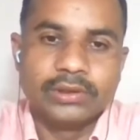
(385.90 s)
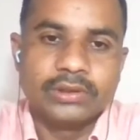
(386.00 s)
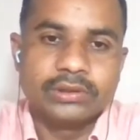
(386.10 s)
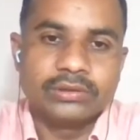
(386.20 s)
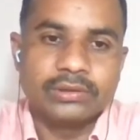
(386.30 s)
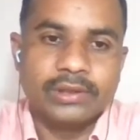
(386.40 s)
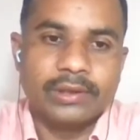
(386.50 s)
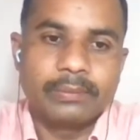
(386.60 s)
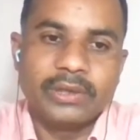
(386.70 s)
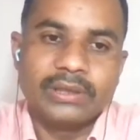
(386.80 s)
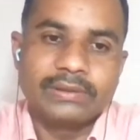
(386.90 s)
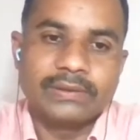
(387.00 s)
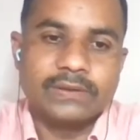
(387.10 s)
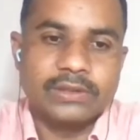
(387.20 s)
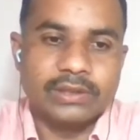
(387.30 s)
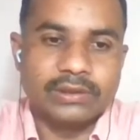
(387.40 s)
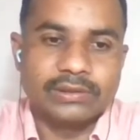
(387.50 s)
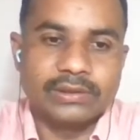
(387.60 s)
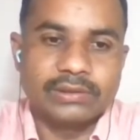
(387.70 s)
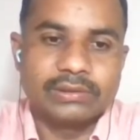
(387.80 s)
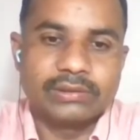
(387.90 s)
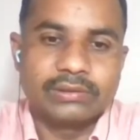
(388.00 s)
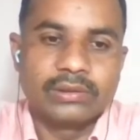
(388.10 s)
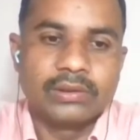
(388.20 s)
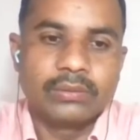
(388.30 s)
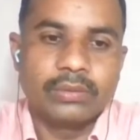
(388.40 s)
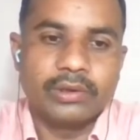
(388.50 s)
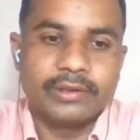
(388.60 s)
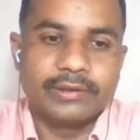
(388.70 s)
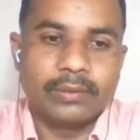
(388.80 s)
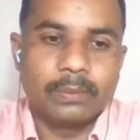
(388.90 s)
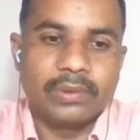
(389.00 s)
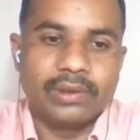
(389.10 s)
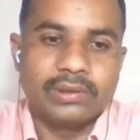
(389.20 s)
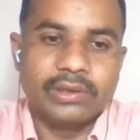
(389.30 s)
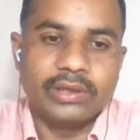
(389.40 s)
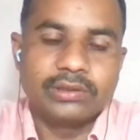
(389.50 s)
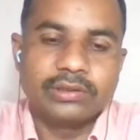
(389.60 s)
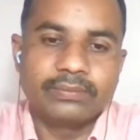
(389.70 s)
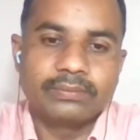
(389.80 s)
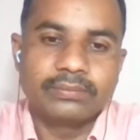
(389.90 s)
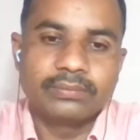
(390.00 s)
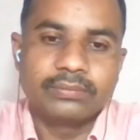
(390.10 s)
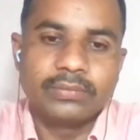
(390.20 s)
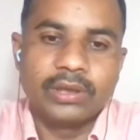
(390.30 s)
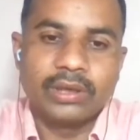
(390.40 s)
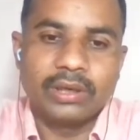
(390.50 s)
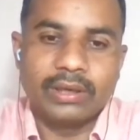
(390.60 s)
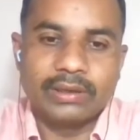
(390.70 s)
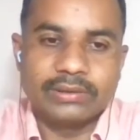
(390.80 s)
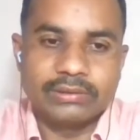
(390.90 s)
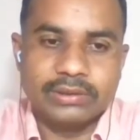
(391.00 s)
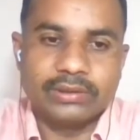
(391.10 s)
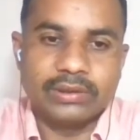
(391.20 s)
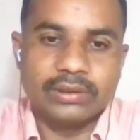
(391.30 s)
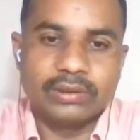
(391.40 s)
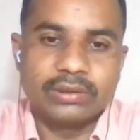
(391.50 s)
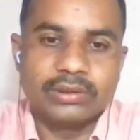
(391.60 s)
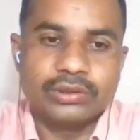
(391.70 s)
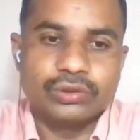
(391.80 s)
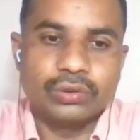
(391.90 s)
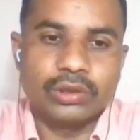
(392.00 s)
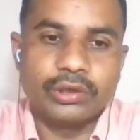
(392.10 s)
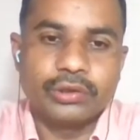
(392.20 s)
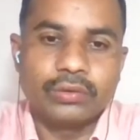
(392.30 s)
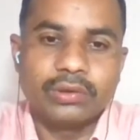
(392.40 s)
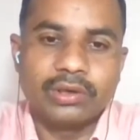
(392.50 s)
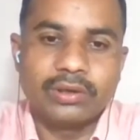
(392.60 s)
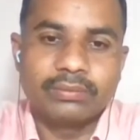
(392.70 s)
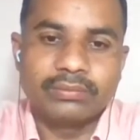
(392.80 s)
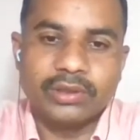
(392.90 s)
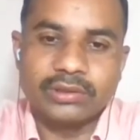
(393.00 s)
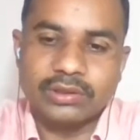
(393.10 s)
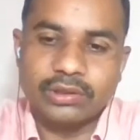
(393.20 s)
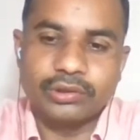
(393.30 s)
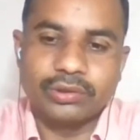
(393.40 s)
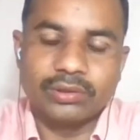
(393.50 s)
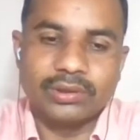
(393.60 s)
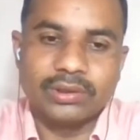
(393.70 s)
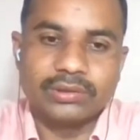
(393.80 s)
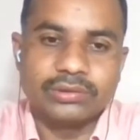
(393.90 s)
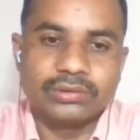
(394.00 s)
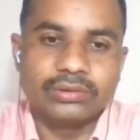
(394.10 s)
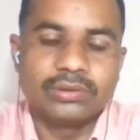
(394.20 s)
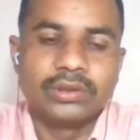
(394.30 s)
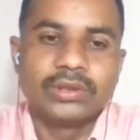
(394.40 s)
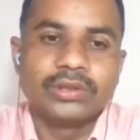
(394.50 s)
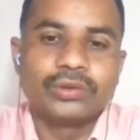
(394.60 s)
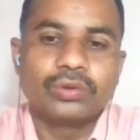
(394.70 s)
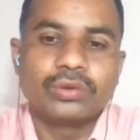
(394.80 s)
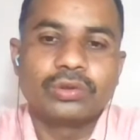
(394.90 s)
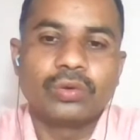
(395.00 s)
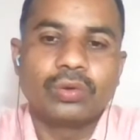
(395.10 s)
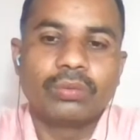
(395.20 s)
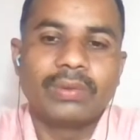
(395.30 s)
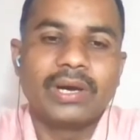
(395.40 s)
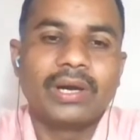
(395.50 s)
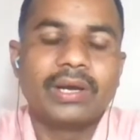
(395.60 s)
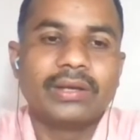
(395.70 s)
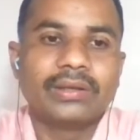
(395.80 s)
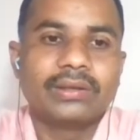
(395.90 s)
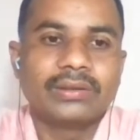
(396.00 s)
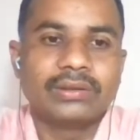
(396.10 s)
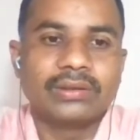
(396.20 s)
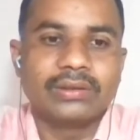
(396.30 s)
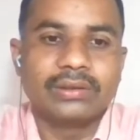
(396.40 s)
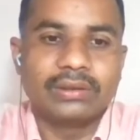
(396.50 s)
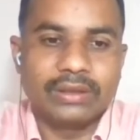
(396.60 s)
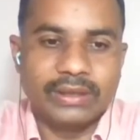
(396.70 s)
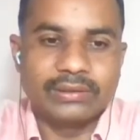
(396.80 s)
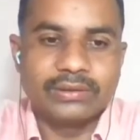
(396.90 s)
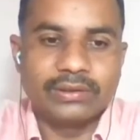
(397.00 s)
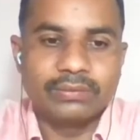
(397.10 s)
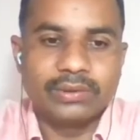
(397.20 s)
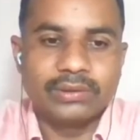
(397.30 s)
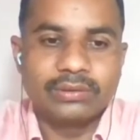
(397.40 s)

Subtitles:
So there are many such cases. For example, datum and data. So curriculum and curricula. So don't go by the length even.